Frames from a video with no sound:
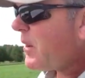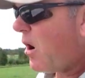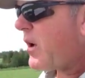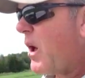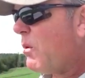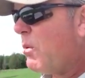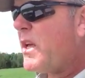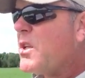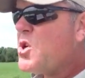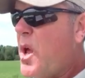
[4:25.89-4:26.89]
Okay, well, we
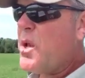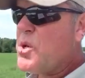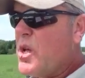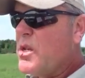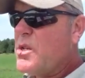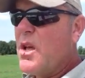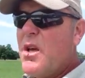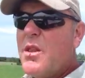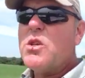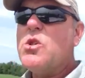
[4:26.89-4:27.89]
can change this.
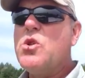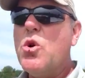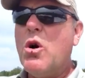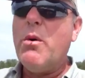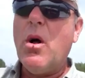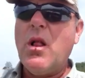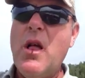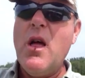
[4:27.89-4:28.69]
This is doable